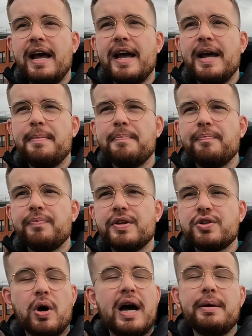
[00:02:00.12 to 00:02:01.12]

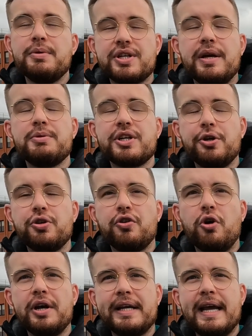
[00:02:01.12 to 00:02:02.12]
So it was a good
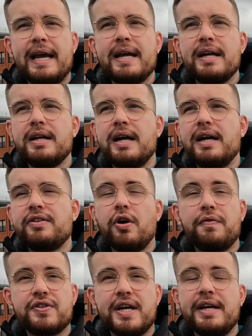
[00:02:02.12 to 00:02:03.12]
draw to get.
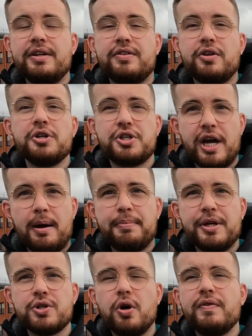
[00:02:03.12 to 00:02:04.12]
Tough side, Dutch
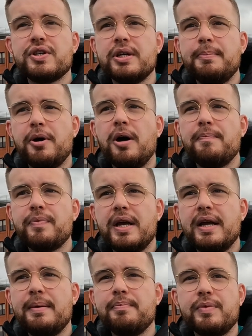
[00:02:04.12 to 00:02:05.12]
champions obviously, but
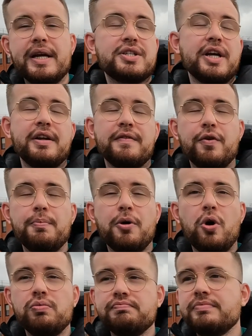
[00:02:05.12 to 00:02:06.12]
exciting
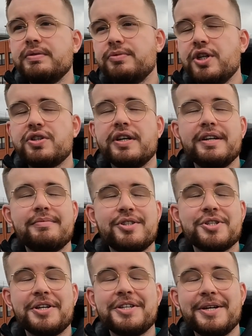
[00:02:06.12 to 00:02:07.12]
football, just
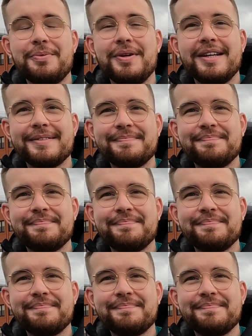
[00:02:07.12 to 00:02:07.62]
like Celtic.